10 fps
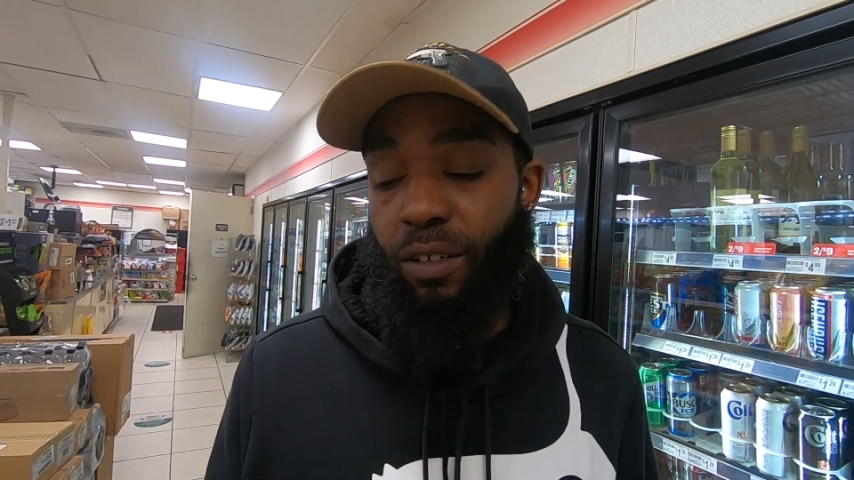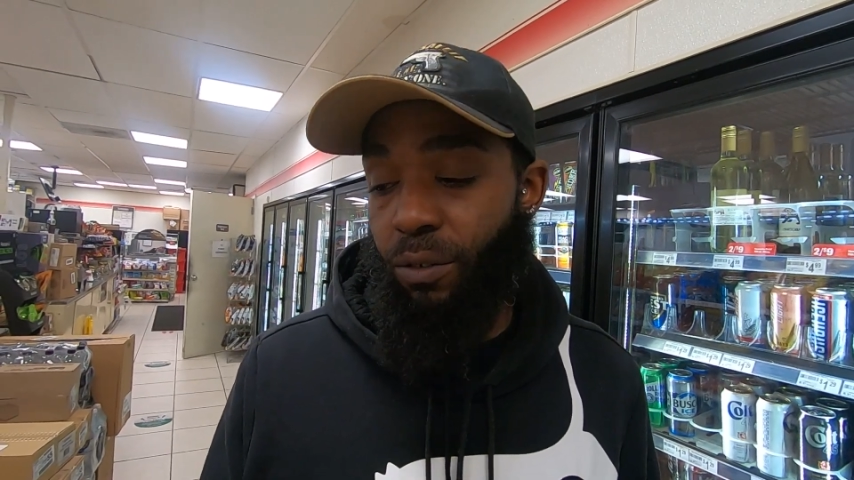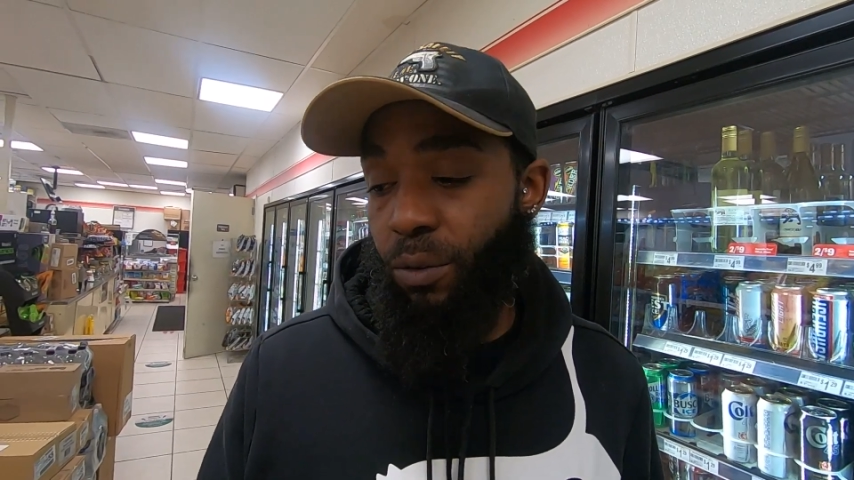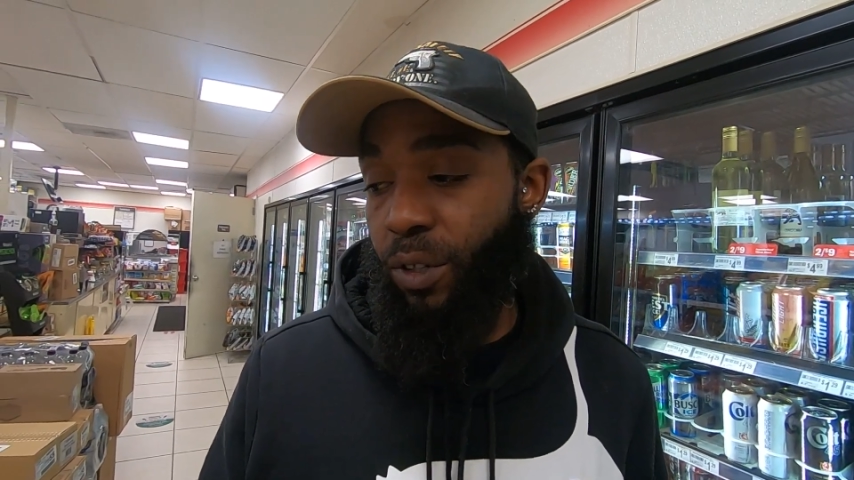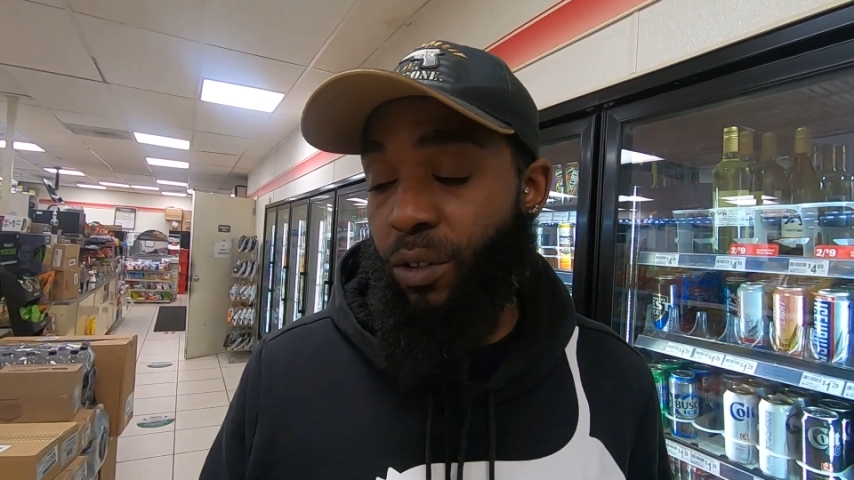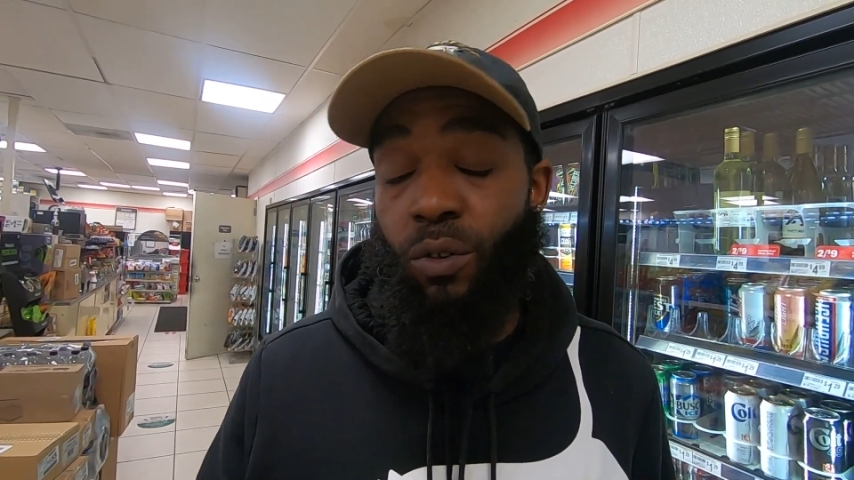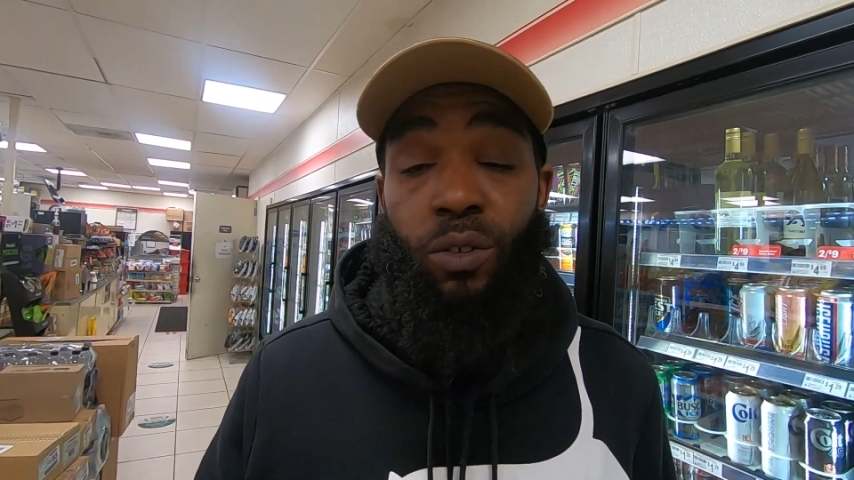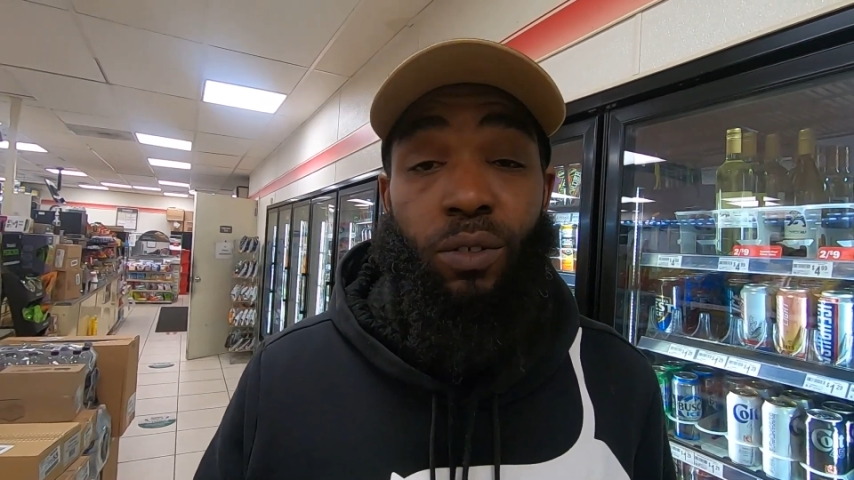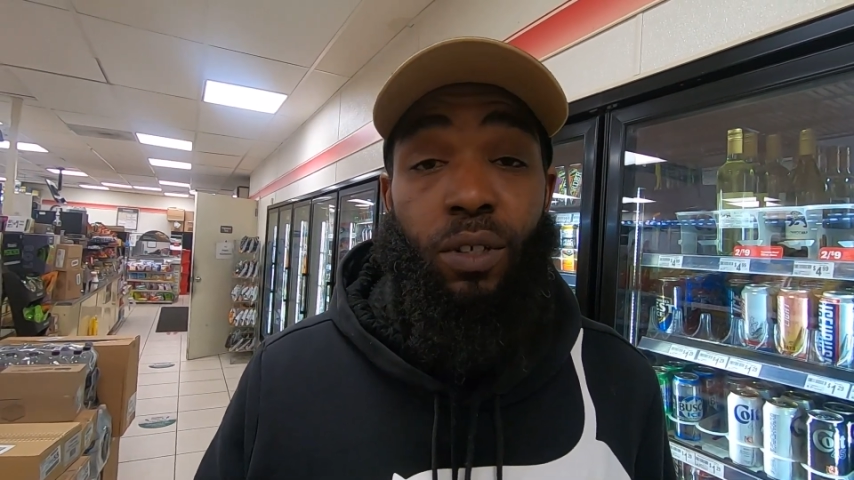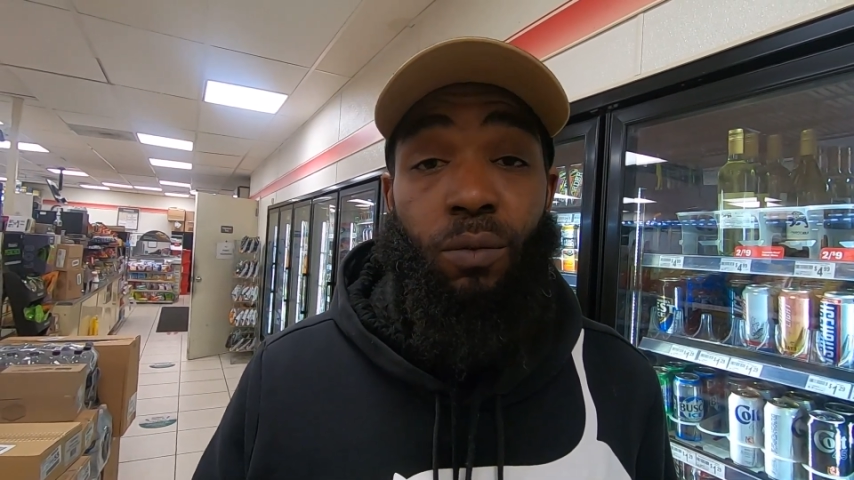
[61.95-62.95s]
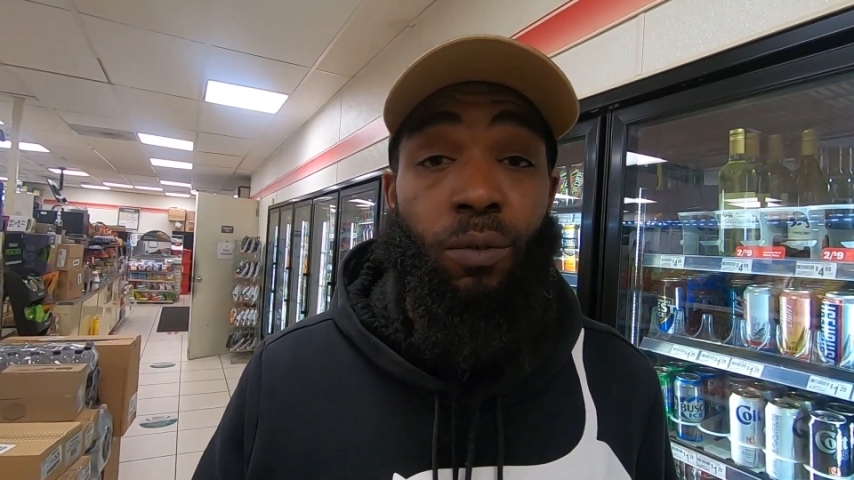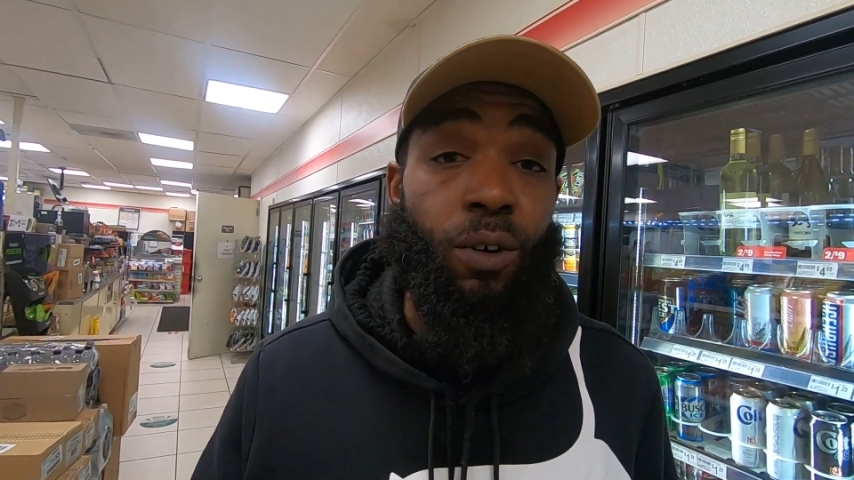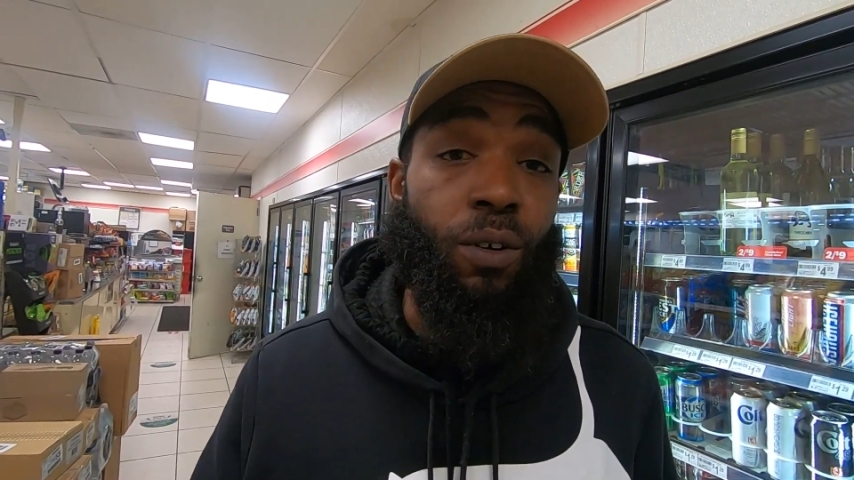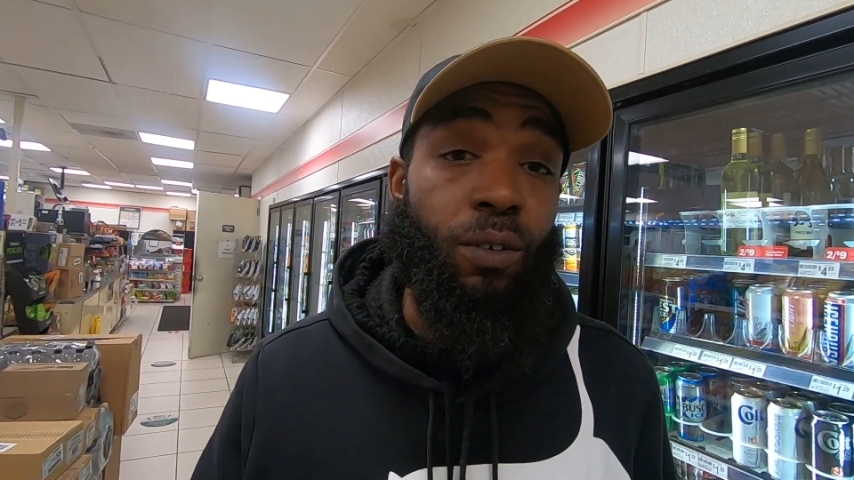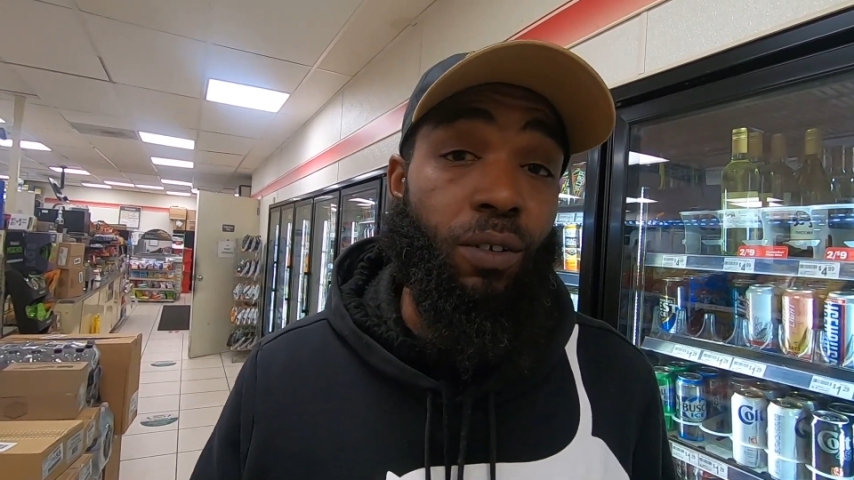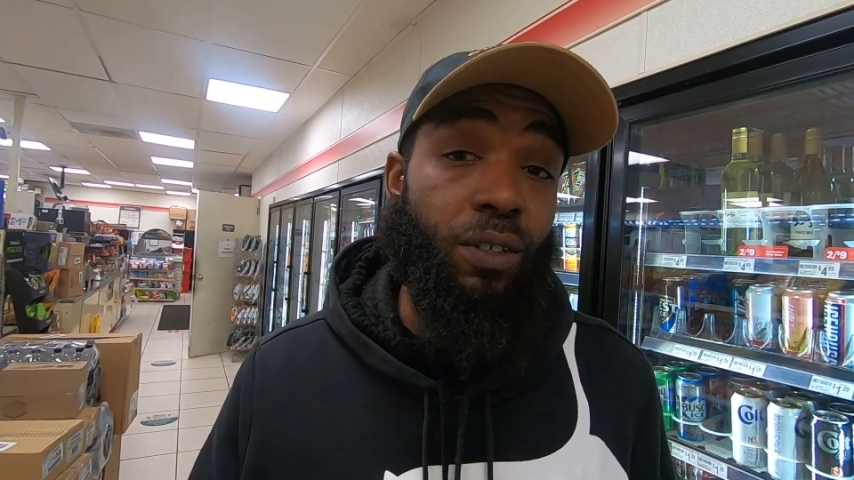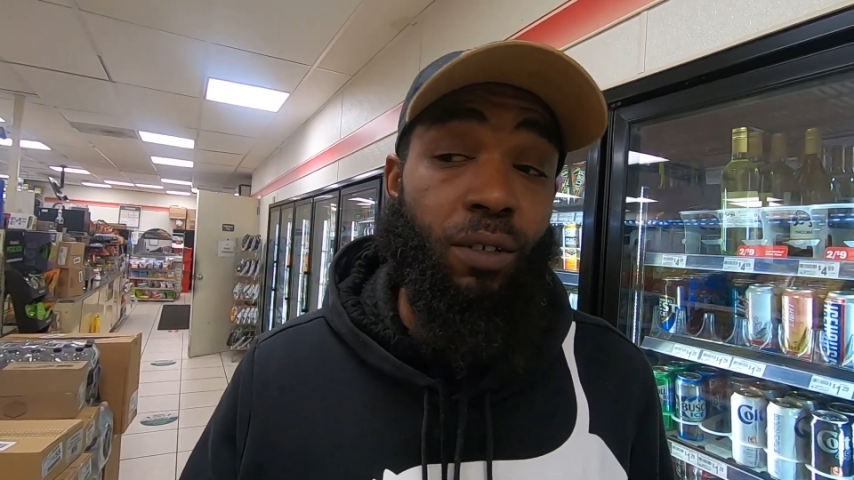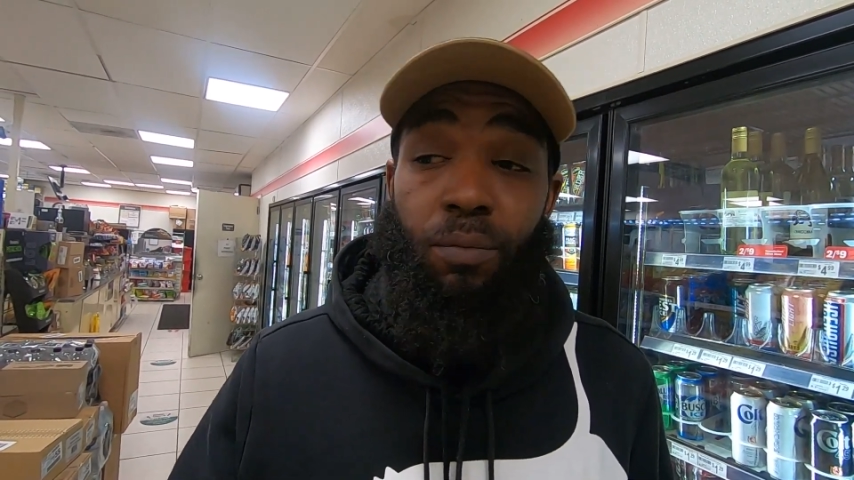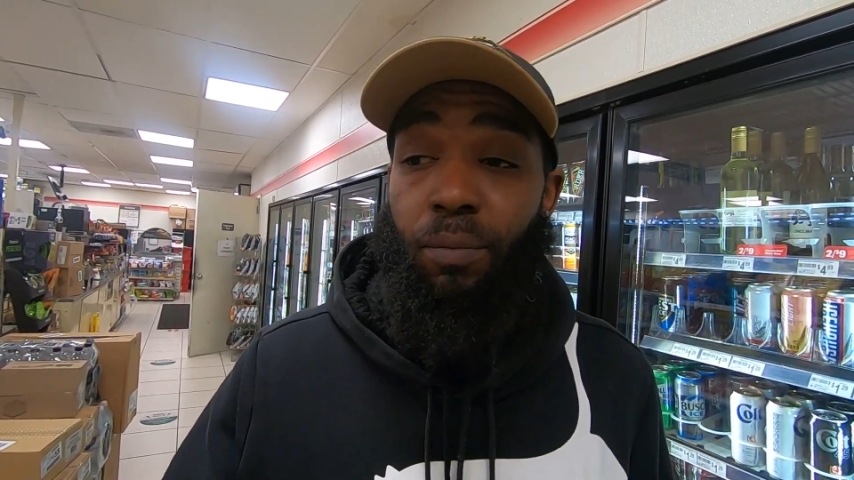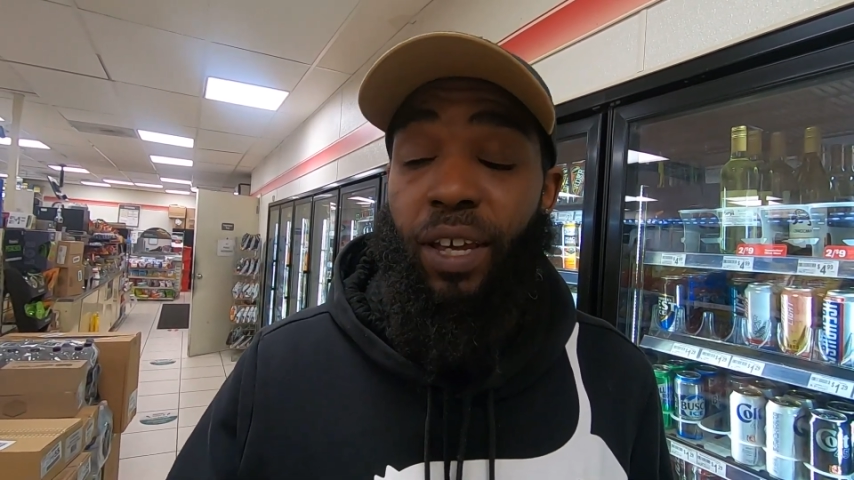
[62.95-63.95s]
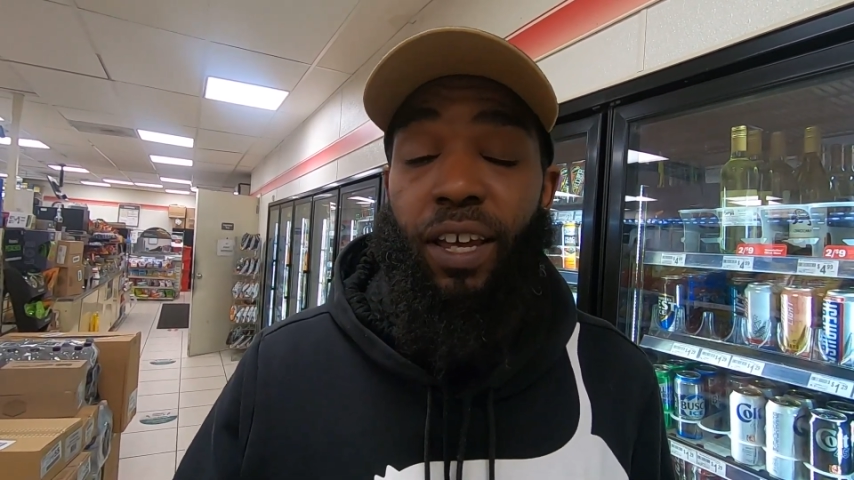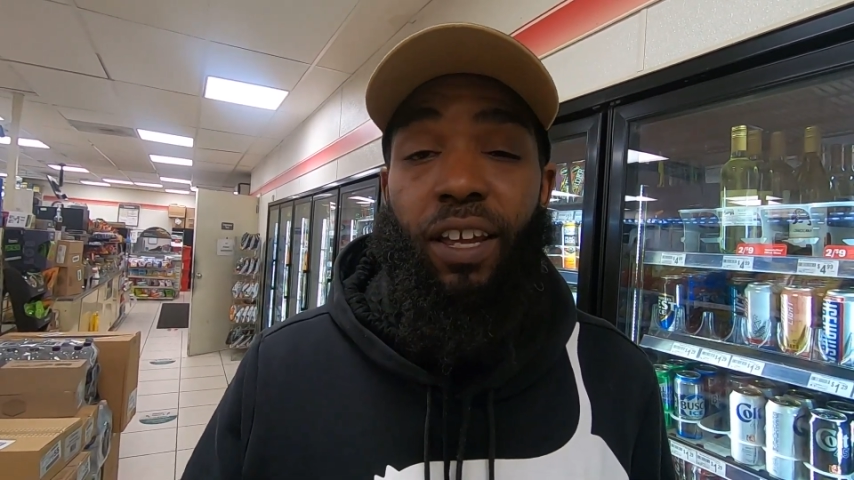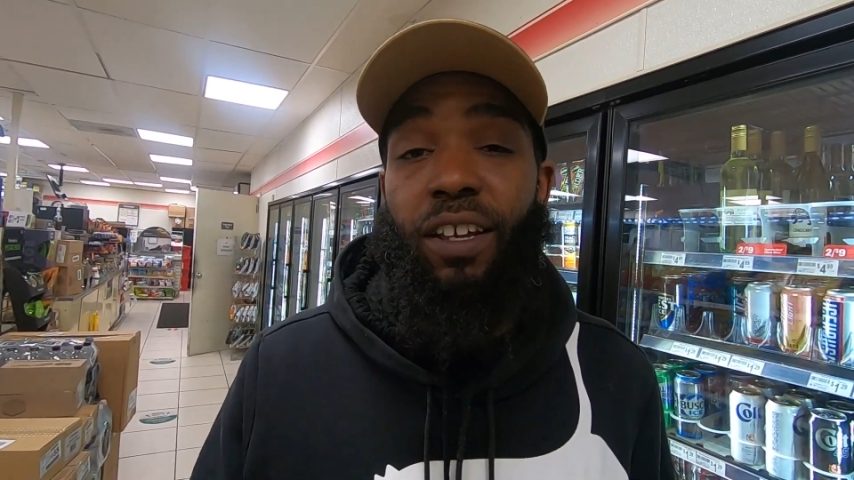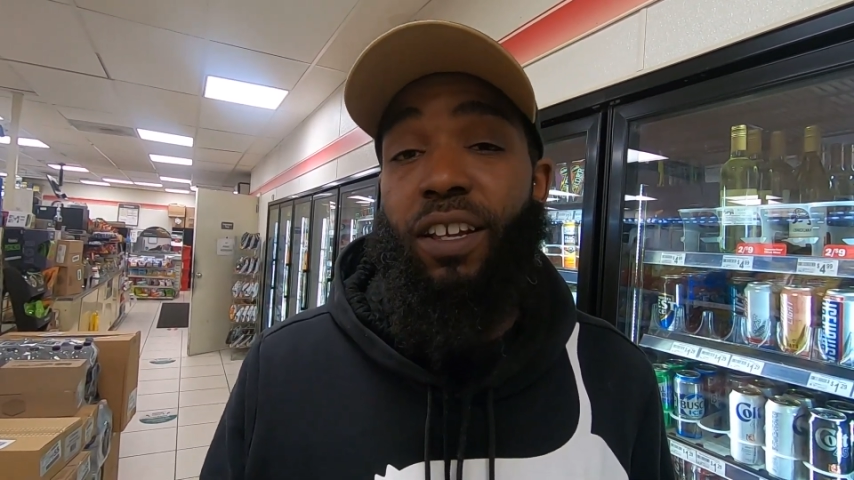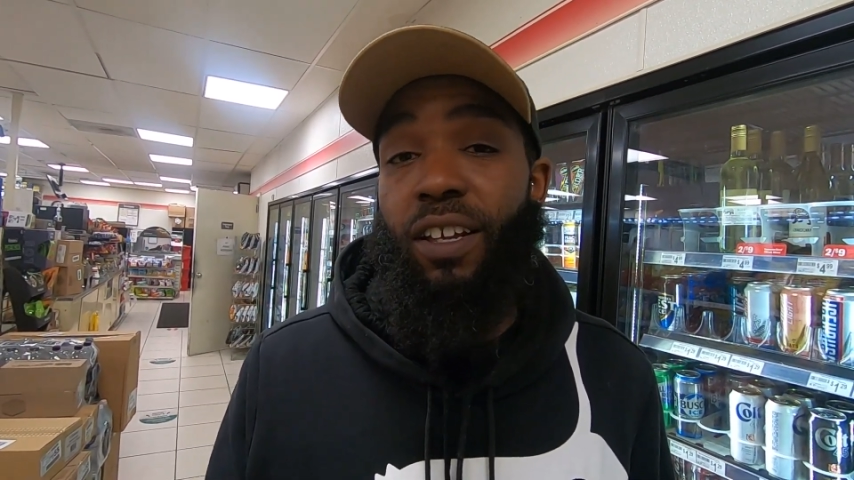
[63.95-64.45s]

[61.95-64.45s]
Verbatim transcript: If you're going through something wrong or something bad,